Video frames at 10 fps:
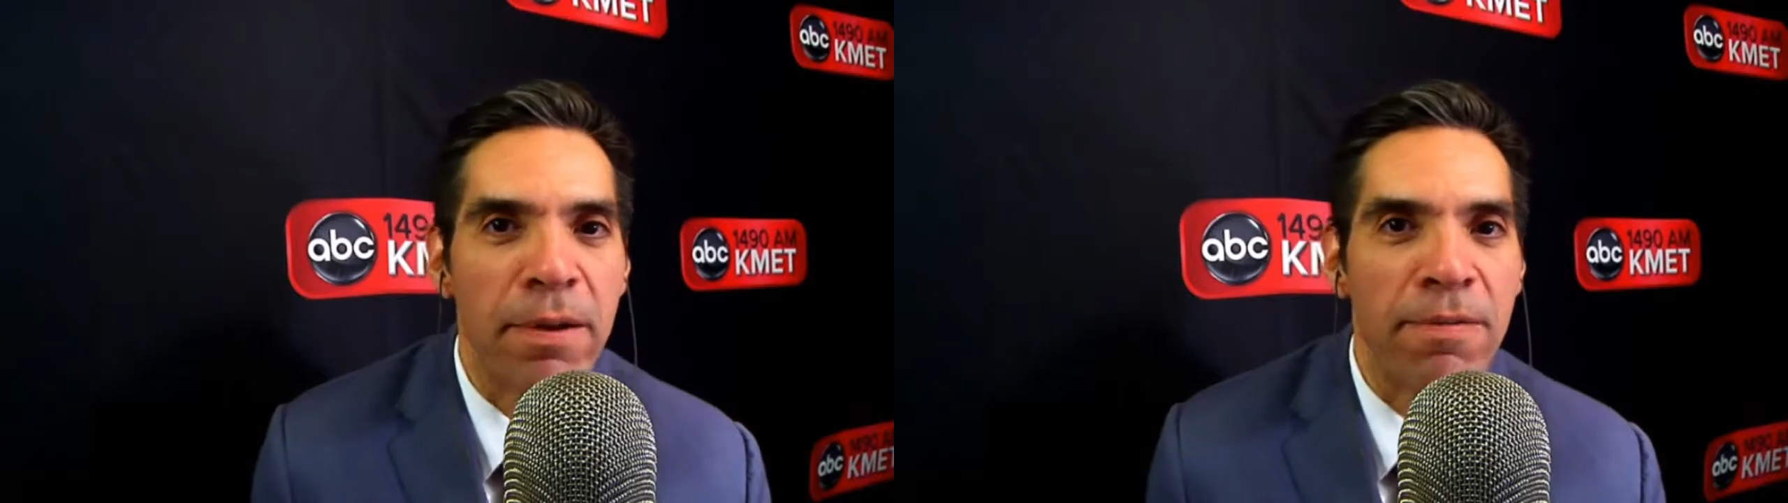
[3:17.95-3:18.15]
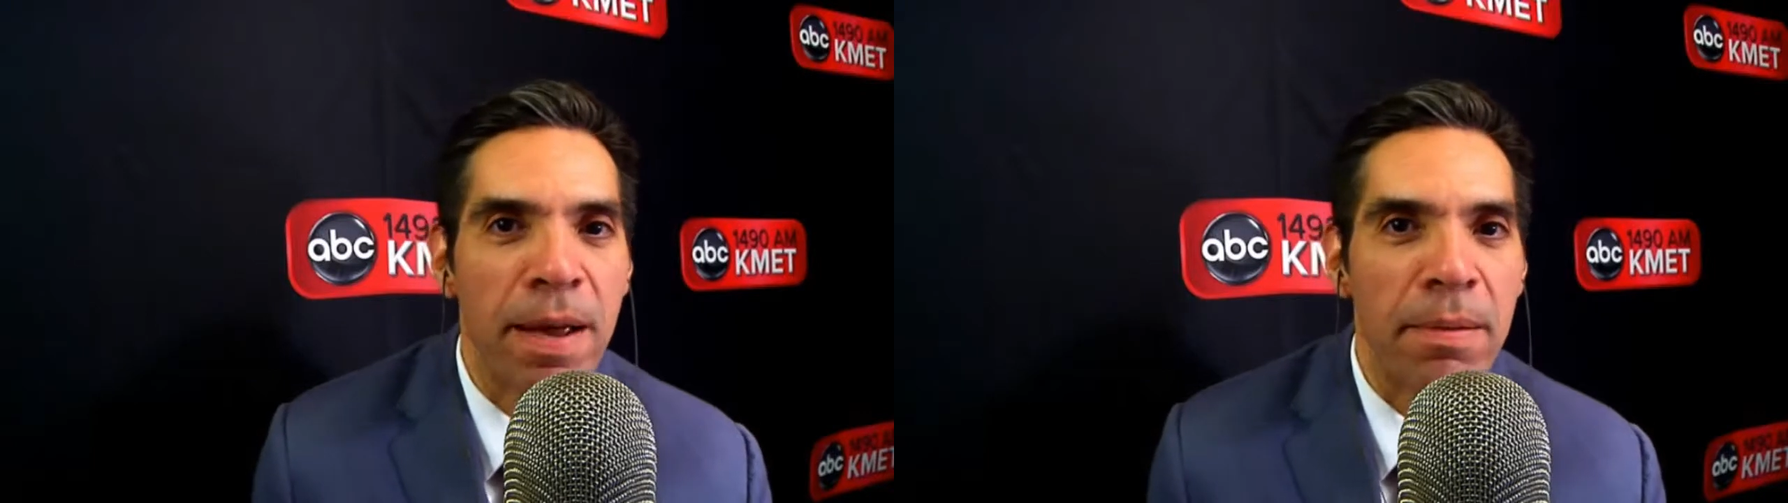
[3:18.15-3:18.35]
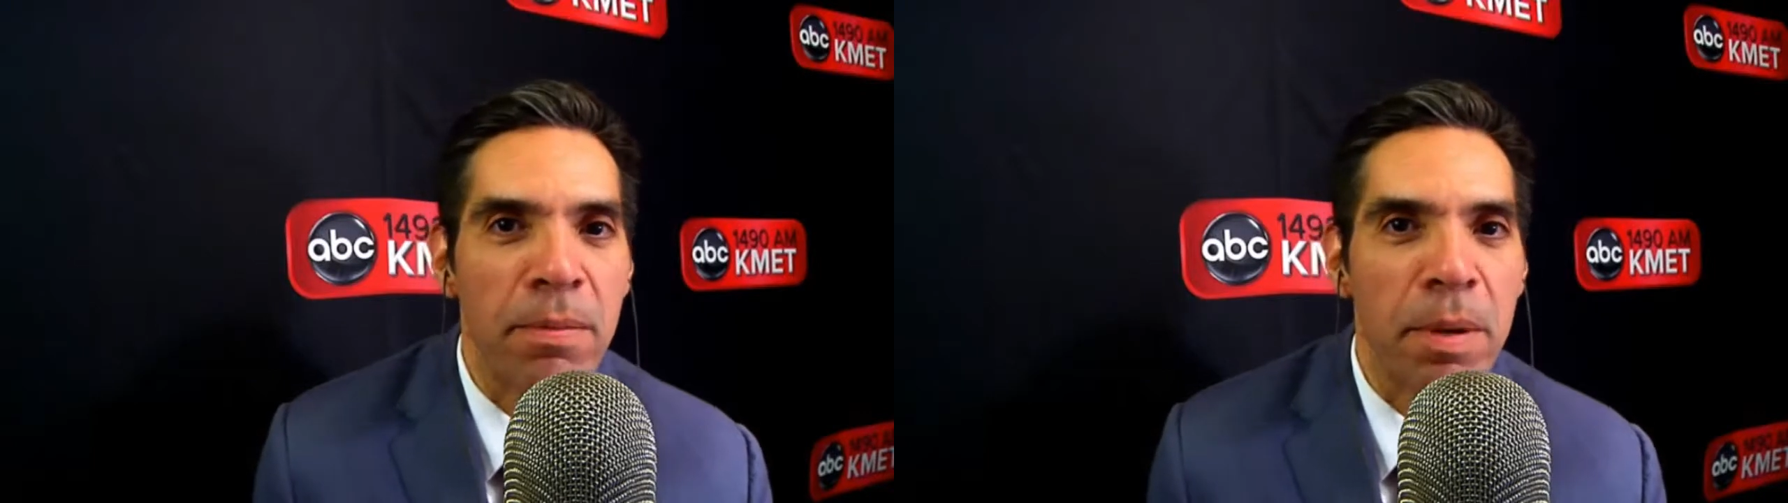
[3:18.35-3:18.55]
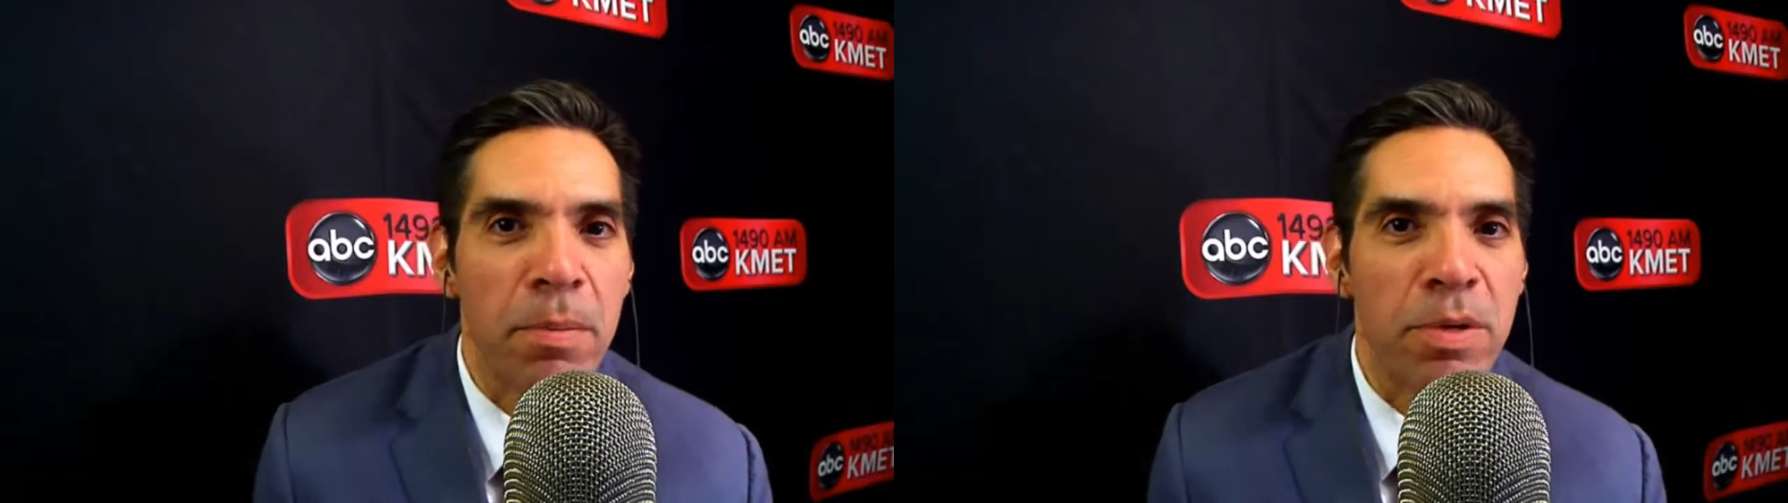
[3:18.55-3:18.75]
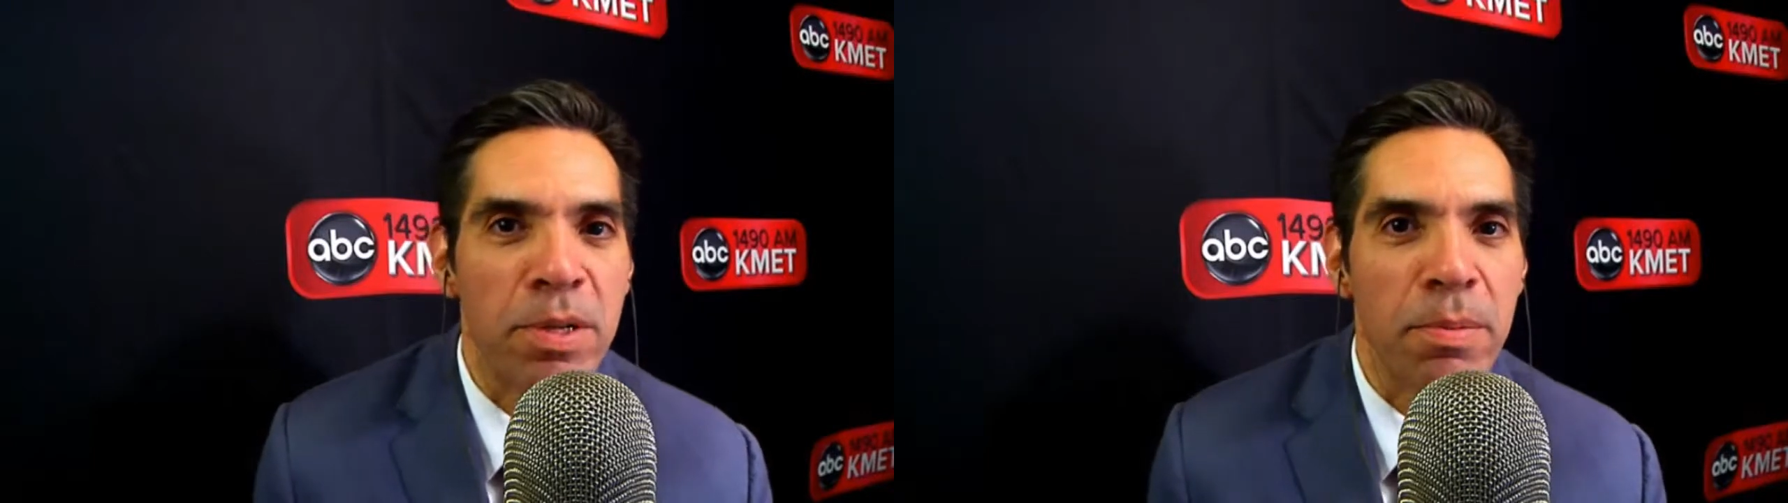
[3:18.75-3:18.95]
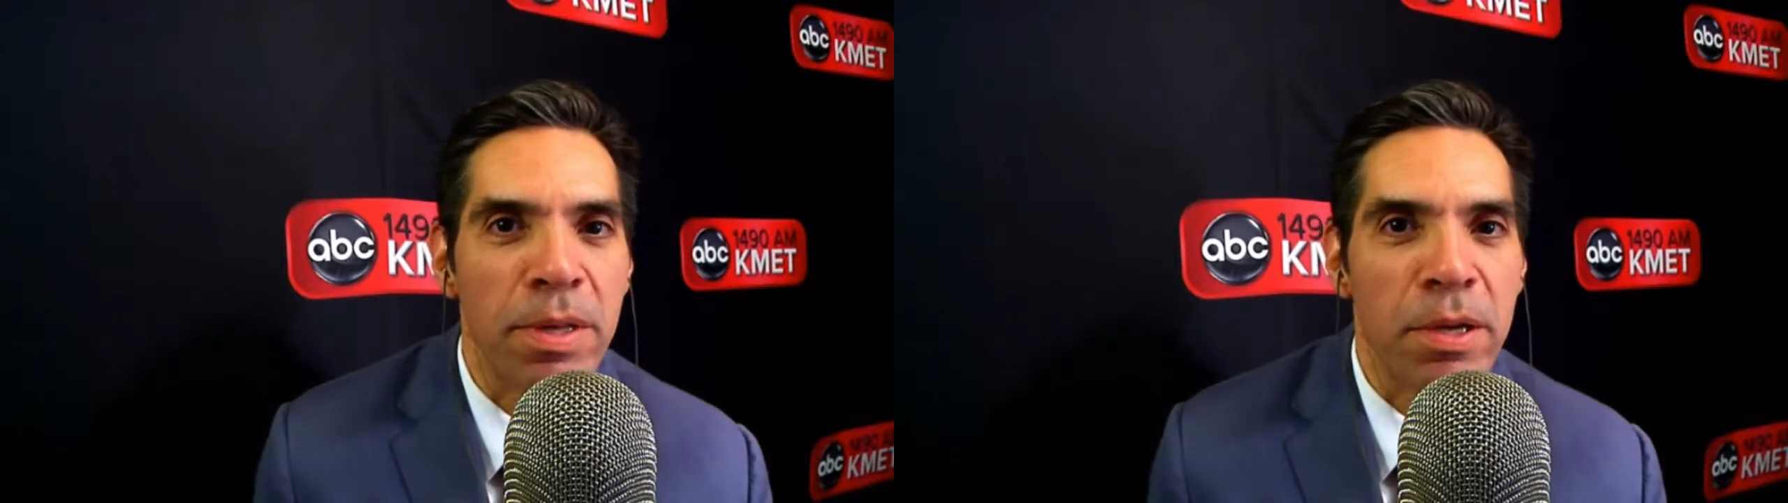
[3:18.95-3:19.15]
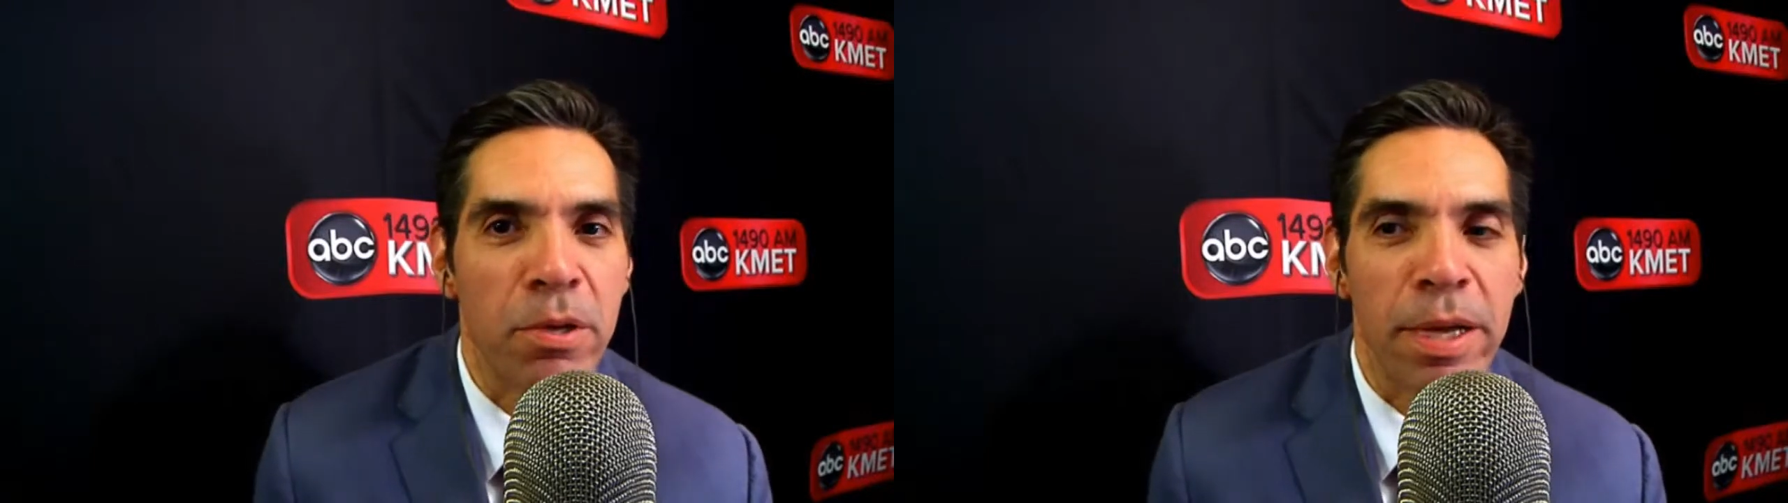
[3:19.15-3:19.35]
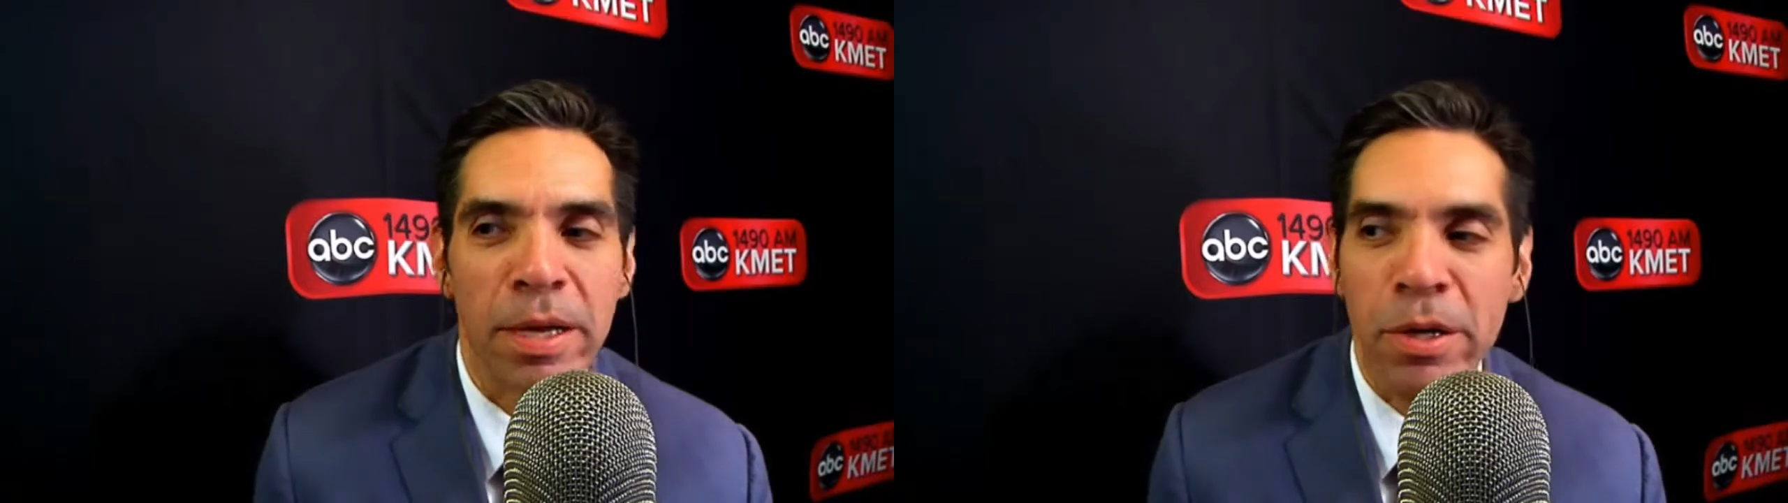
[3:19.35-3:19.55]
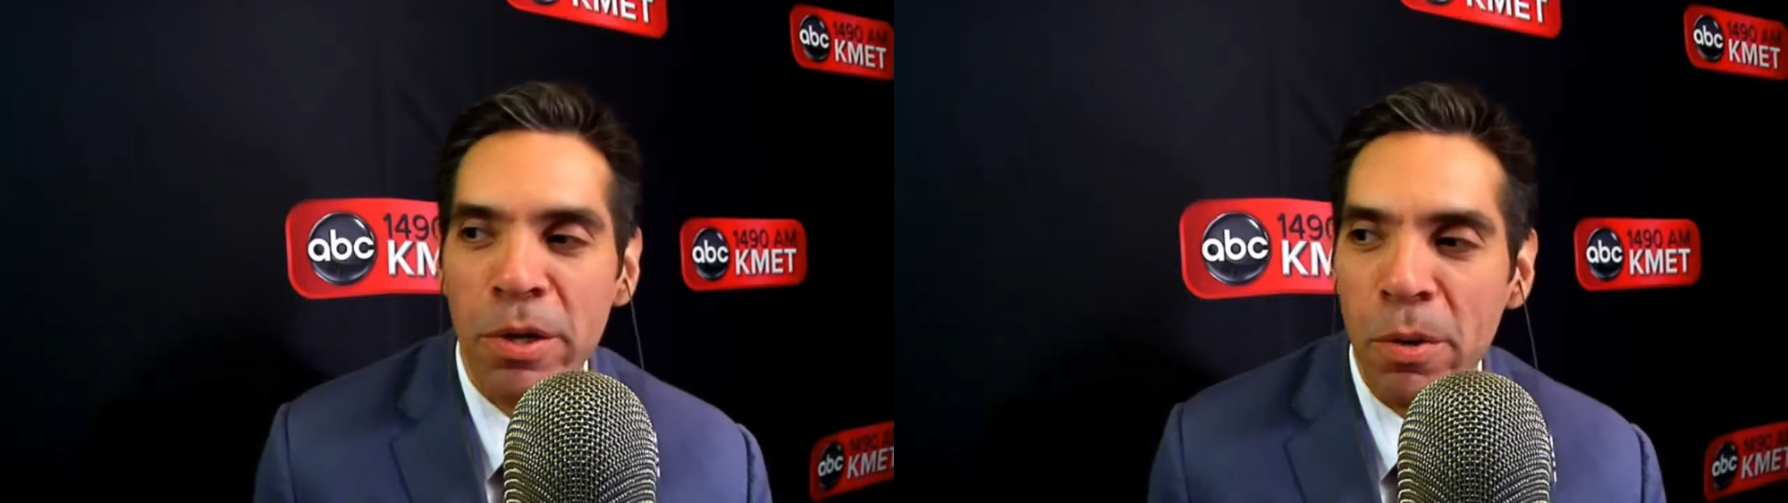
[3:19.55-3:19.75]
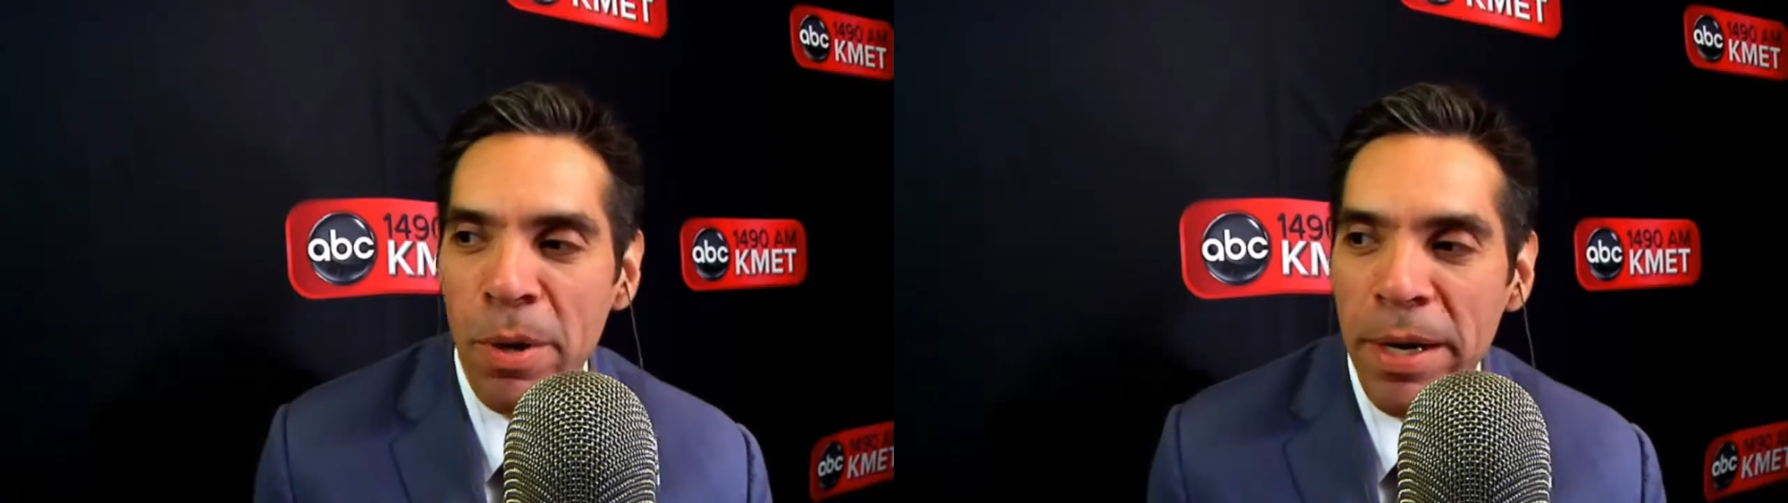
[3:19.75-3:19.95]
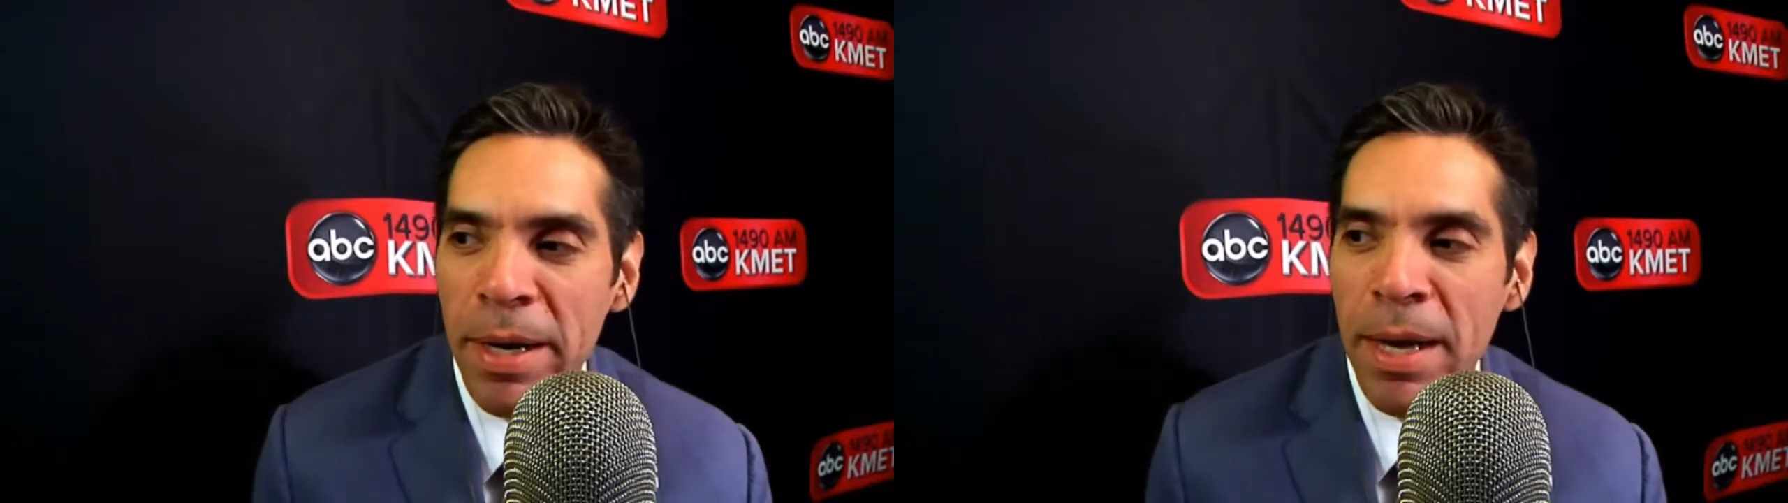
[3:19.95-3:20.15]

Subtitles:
a family member, somebody that you're like, you know what?